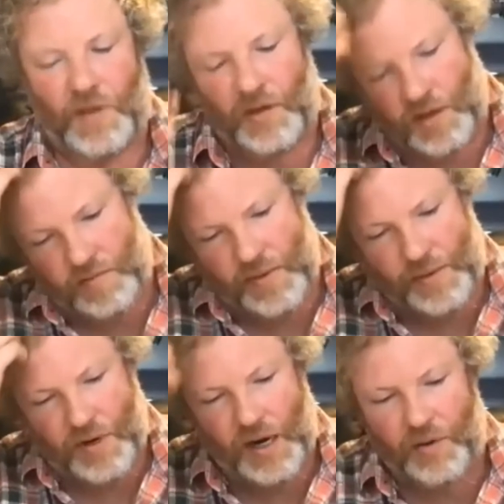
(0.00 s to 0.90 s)
I remember
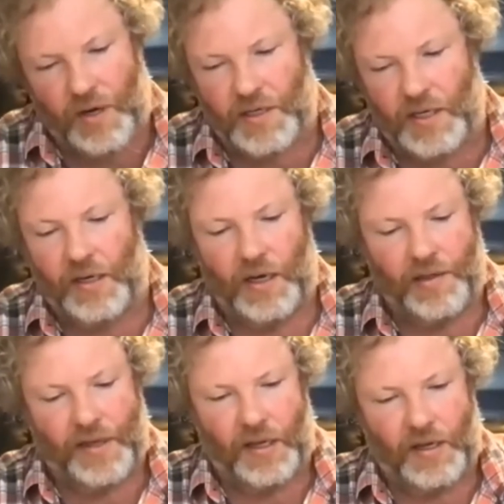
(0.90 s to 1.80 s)
now what I did. I
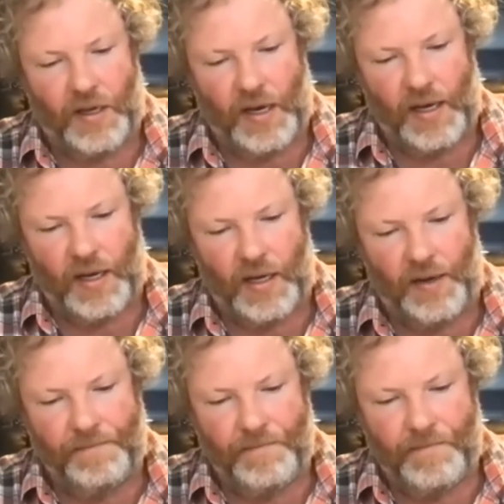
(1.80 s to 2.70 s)
think a
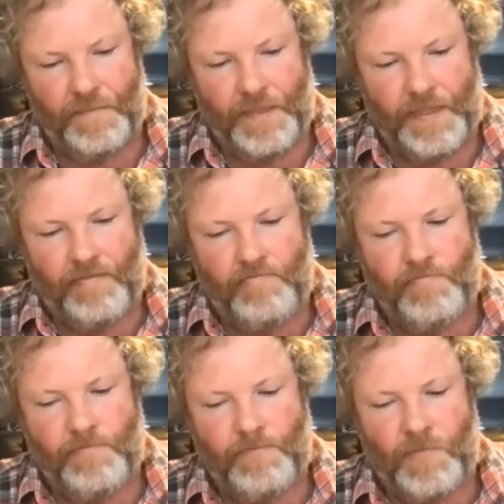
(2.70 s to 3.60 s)

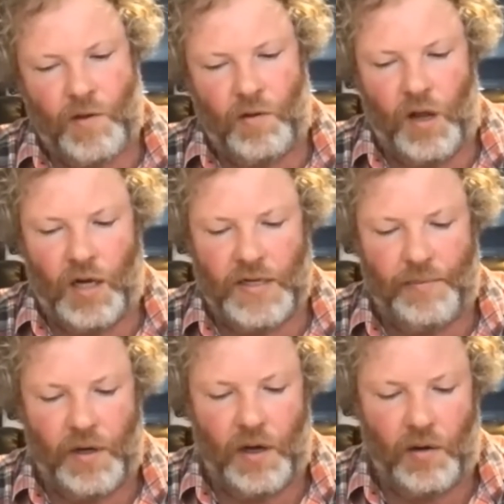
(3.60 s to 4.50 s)
long time
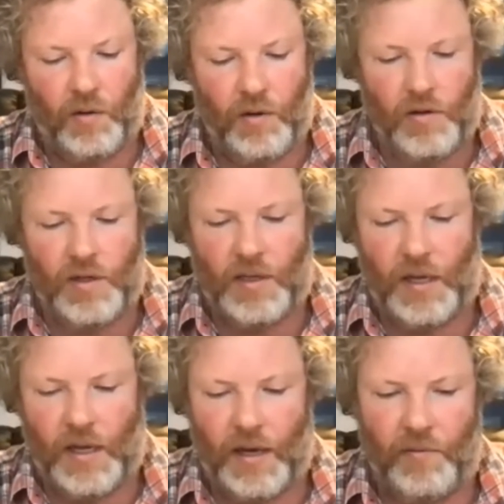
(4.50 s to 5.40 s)
ago,
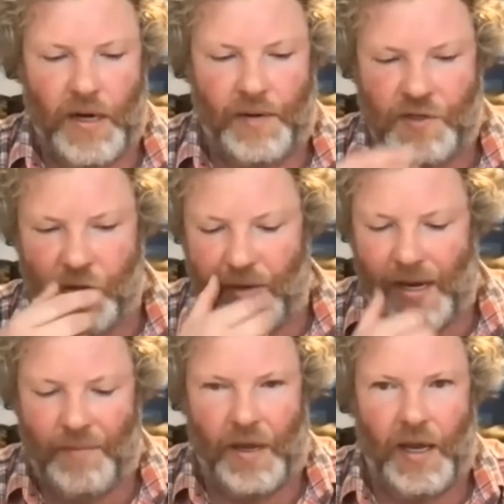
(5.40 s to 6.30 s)
when I was doing my
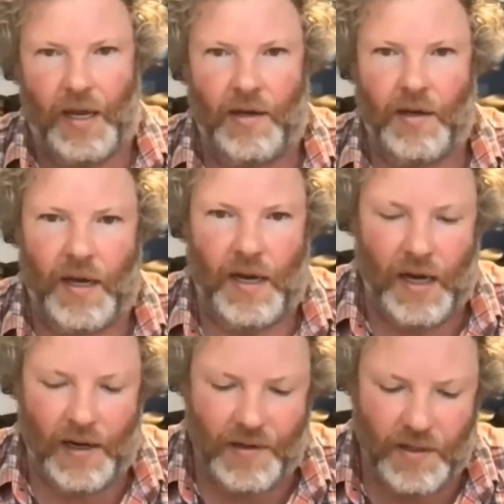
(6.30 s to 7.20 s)
MA
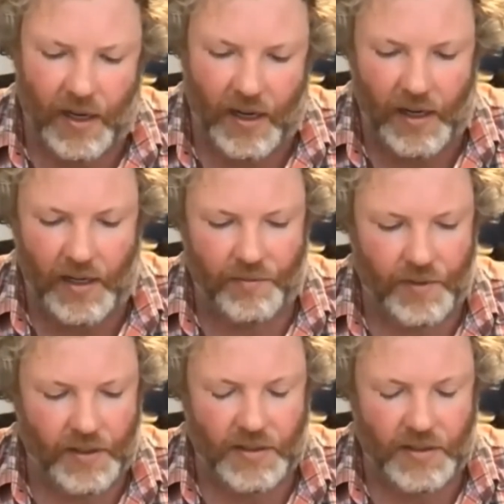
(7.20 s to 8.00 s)
and I was